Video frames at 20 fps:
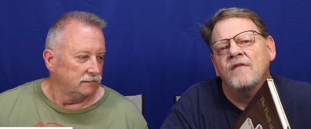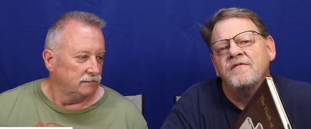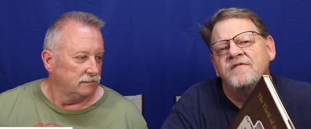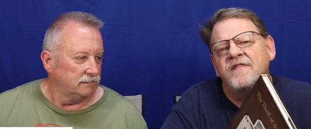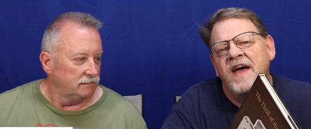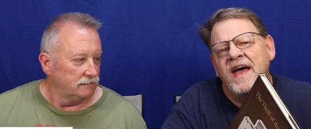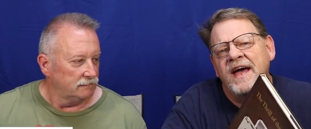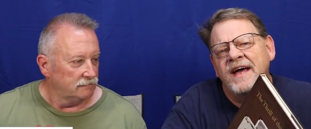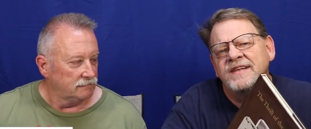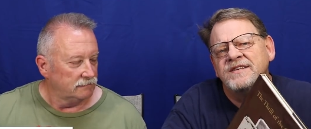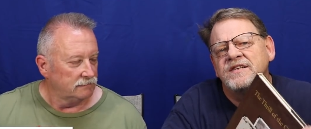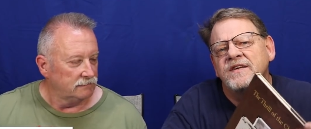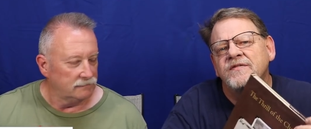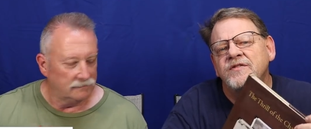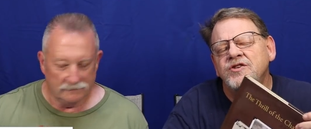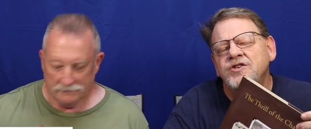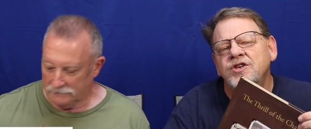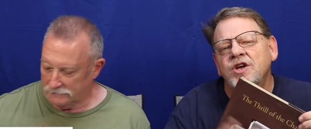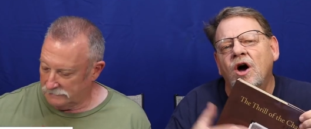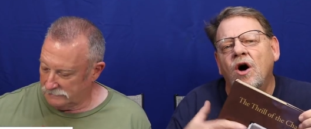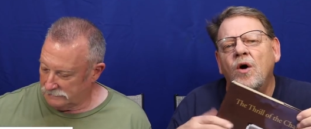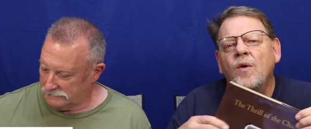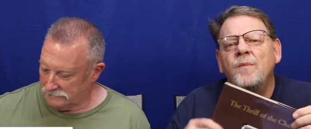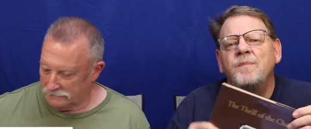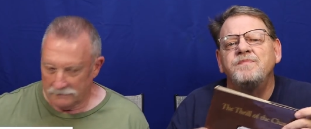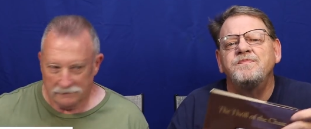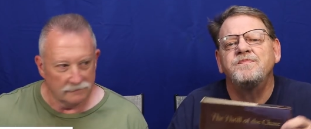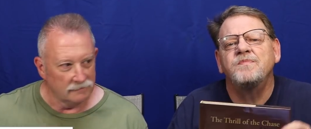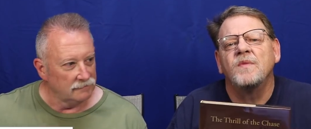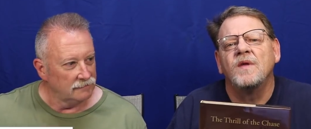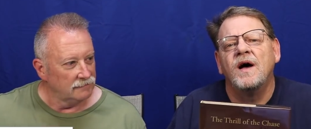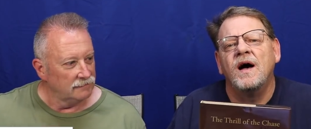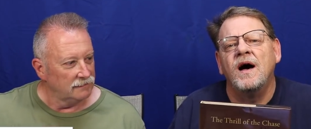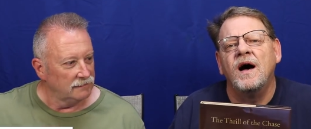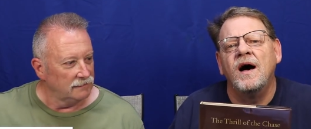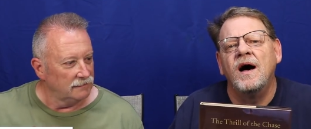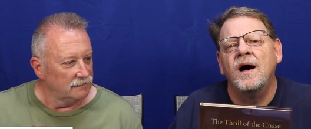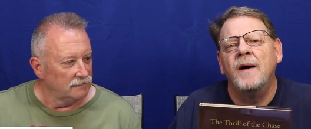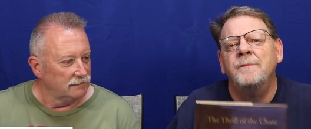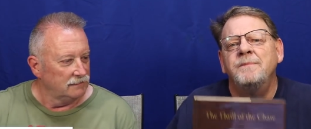Speaker 1: fans of the show.
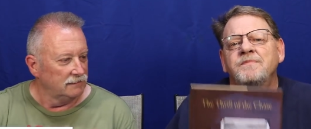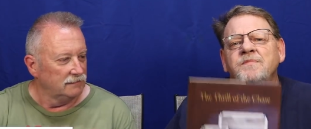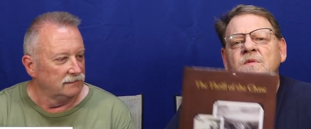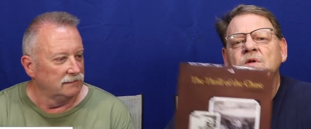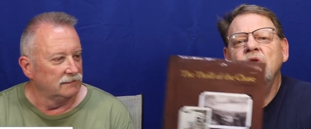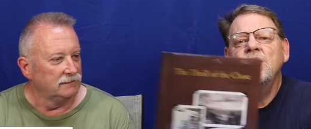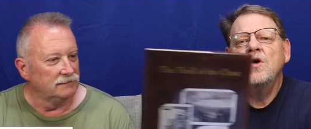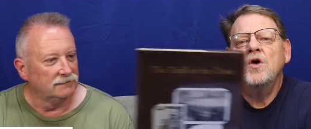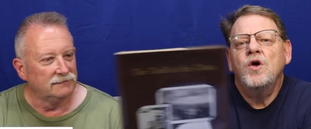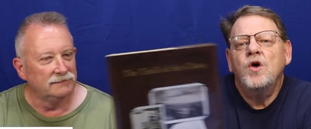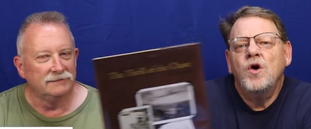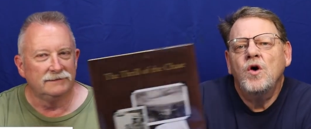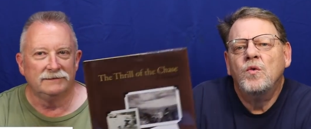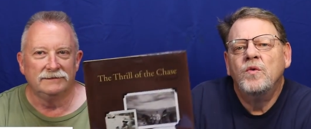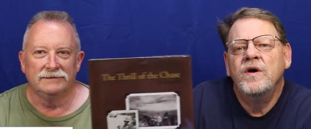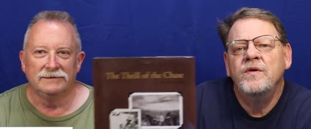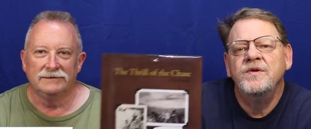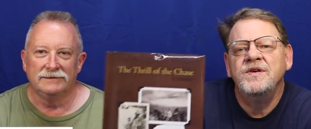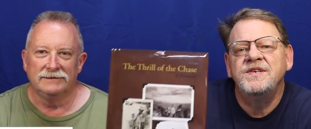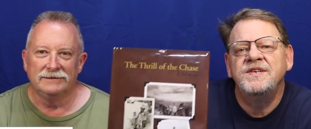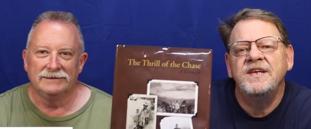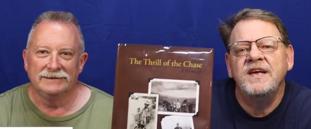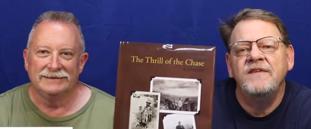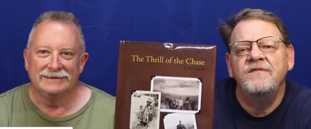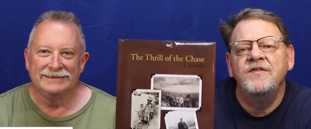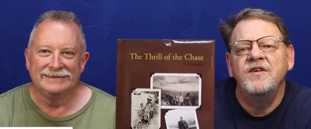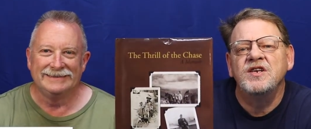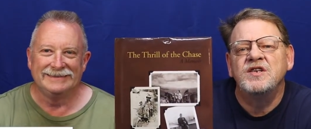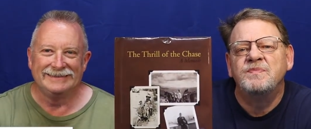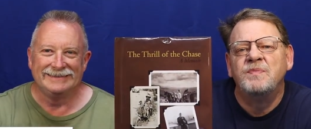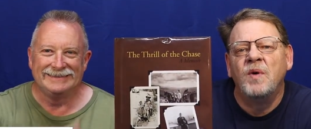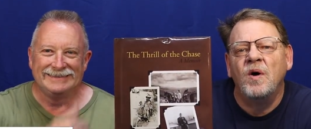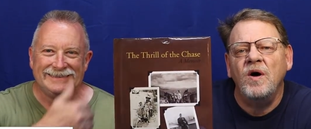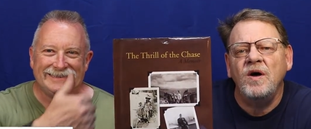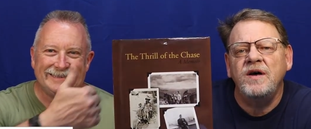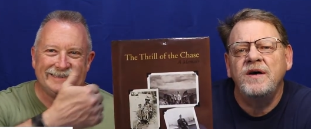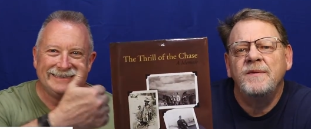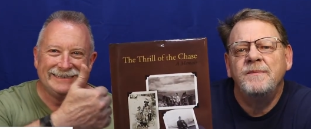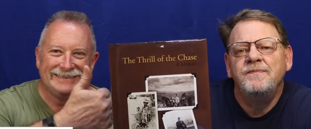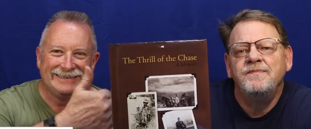We received this
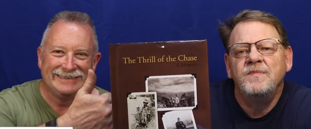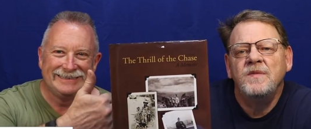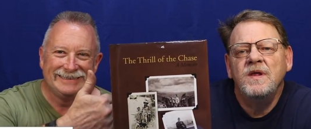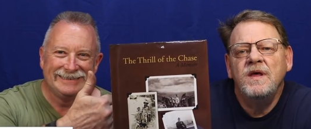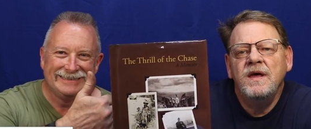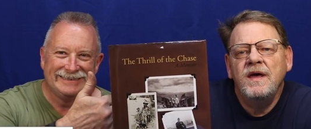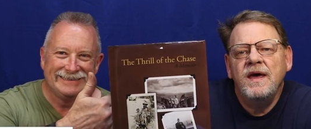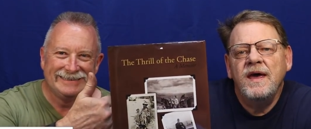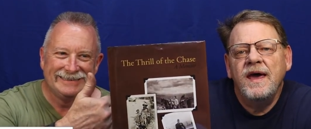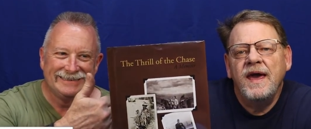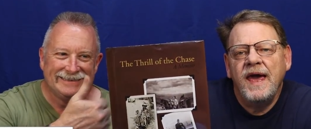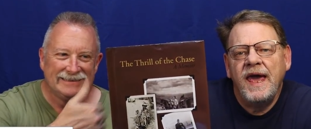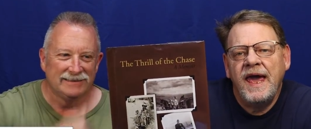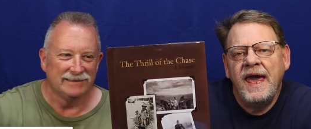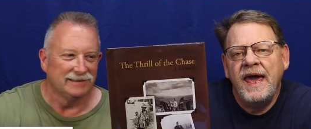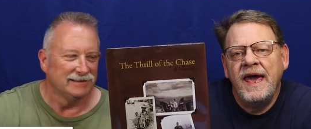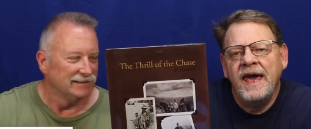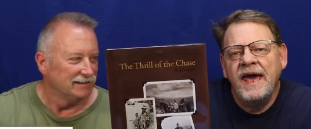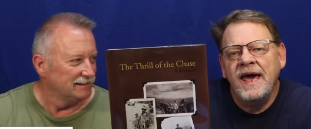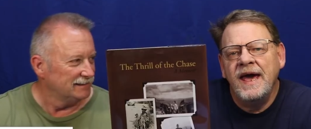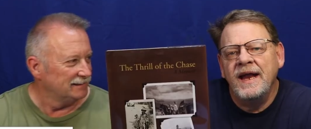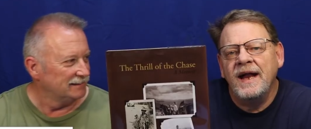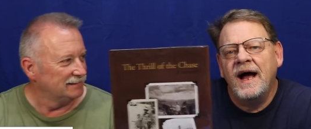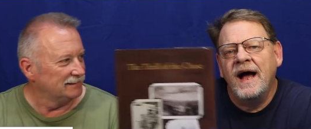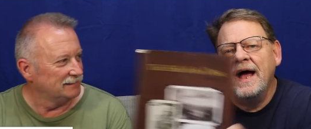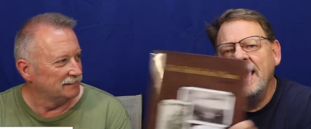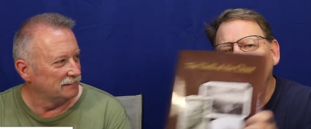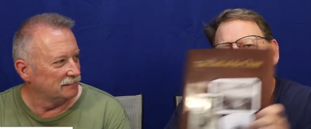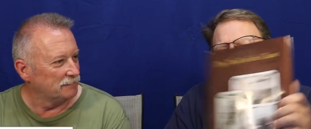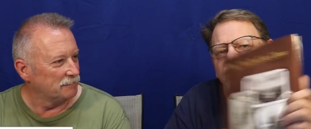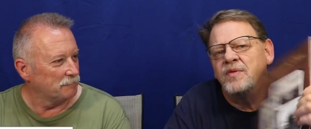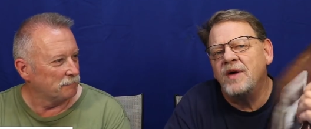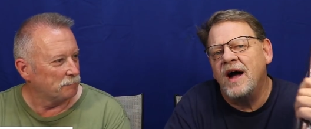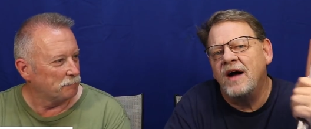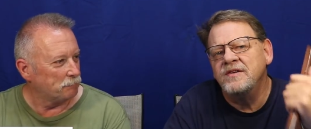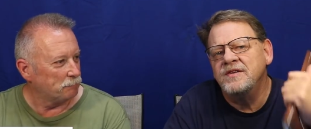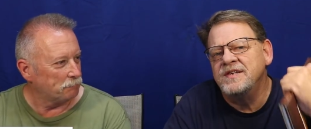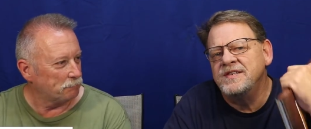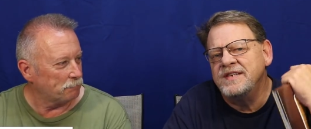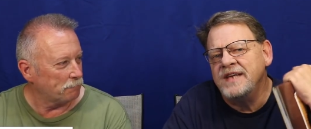book, and I am
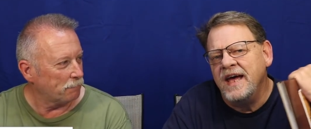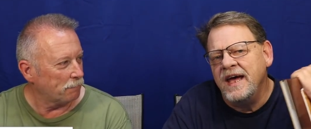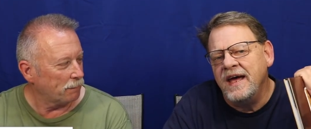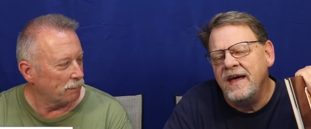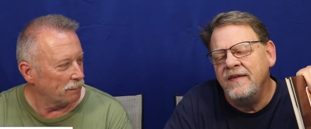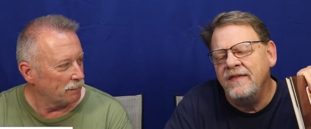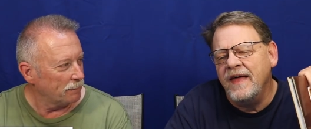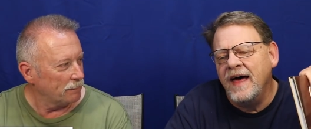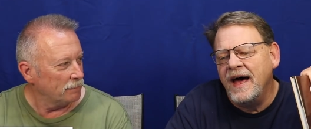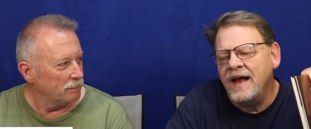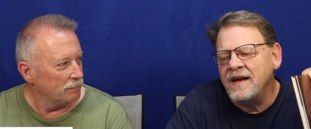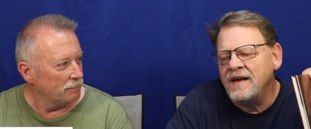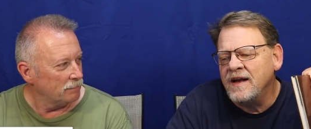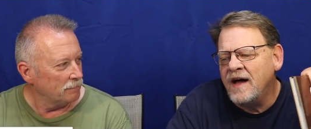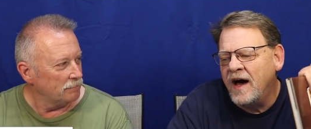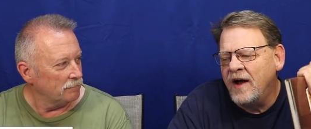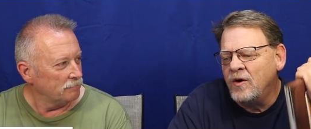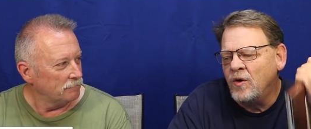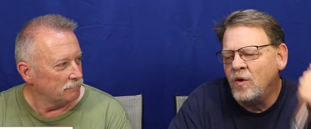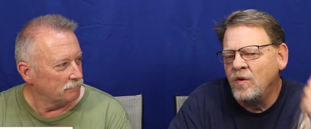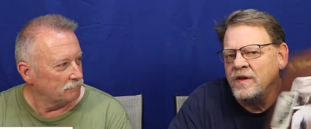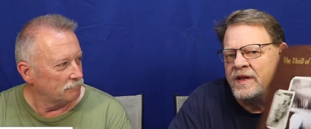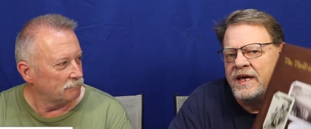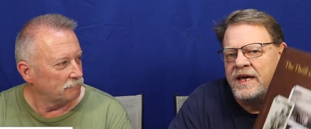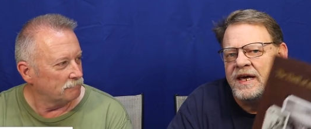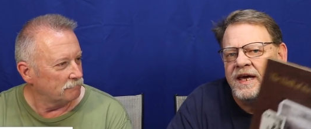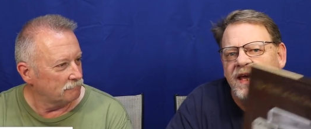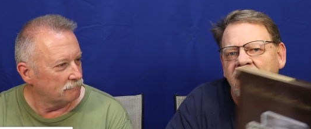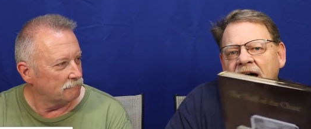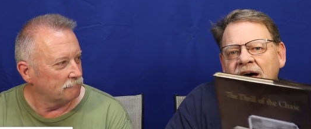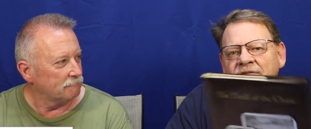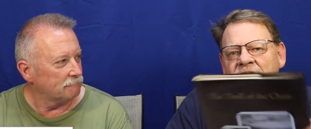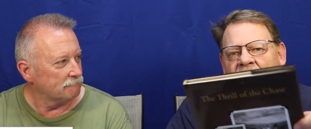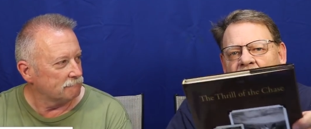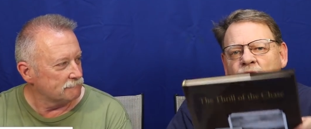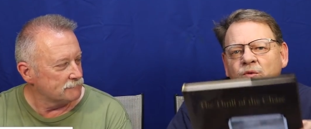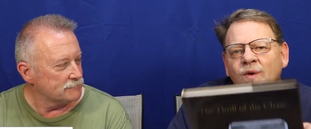proud to say that not only have I